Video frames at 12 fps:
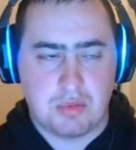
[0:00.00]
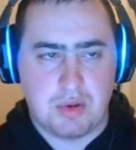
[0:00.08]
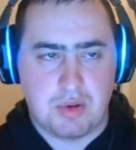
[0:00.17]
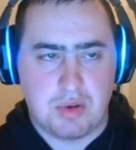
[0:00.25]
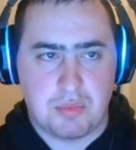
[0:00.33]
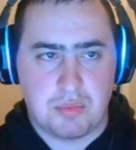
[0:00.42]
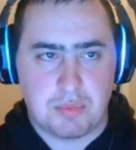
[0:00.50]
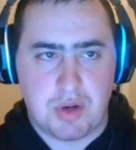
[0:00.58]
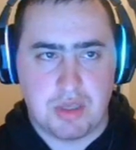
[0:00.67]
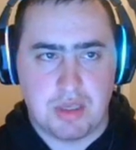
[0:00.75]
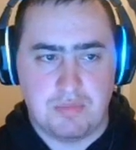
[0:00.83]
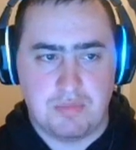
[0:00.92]
away from his
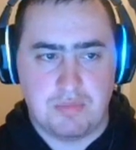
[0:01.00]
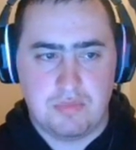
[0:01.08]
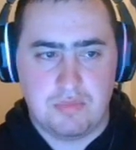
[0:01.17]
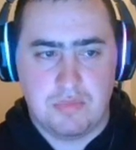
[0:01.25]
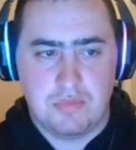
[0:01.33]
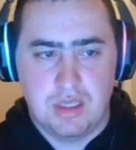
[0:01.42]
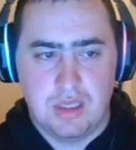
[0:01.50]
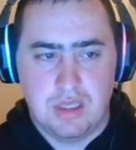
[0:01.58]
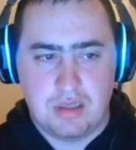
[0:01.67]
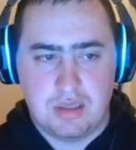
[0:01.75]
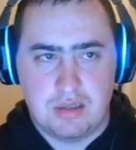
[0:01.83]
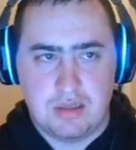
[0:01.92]
opponent.
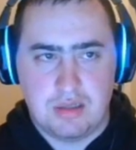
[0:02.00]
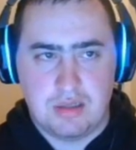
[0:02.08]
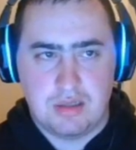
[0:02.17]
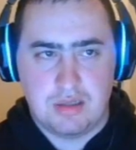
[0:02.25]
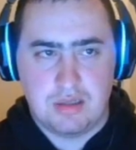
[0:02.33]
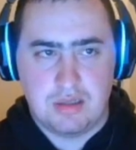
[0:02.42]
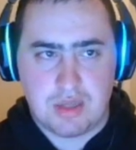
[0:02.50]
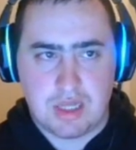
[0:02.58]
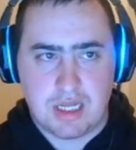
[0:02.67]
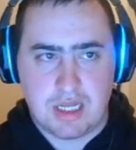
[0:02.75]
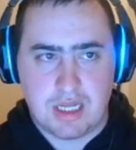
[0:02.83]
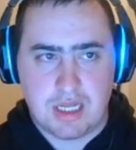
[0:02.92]
So
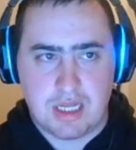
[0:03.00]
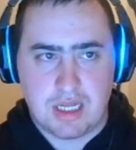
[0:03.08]
that's